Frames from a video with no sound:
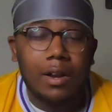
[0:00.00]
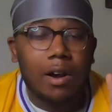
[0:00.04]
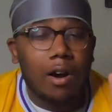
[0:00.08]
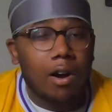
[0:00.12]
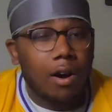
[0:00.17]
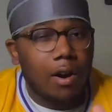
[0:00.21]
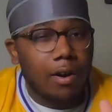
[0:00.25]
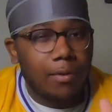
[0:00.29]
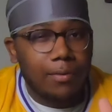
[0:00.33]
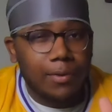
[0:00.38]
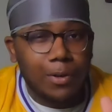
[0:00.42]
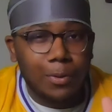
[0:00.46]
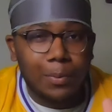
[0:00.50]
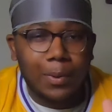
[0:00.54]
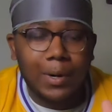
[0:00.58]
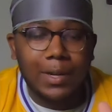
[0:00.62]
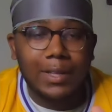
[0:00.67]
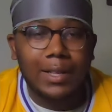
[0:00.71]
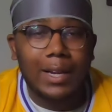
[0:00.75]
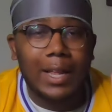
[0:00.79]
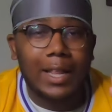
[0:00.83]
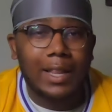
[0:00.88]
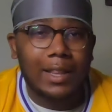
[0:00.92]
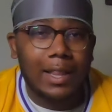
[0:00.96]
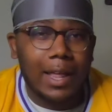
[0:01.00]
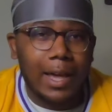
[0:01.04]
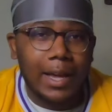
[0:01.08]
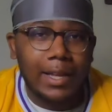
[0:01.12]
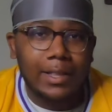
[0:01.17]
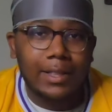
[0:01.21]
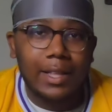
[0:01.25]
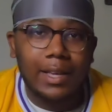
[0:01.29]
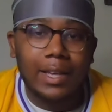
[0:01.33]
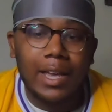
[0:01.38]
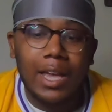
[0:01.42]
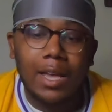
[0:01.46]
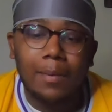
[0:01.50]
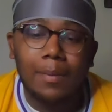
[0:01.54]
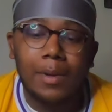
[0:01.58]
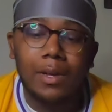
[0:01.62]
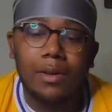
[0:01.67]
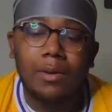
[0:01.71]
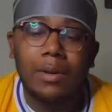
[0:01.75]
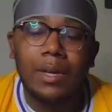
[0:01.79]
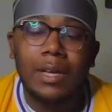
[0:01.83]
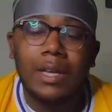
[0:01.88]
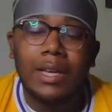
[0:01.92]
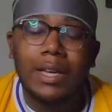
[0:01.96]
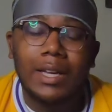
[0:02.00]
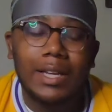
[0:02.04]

are a few pair that I like that came out.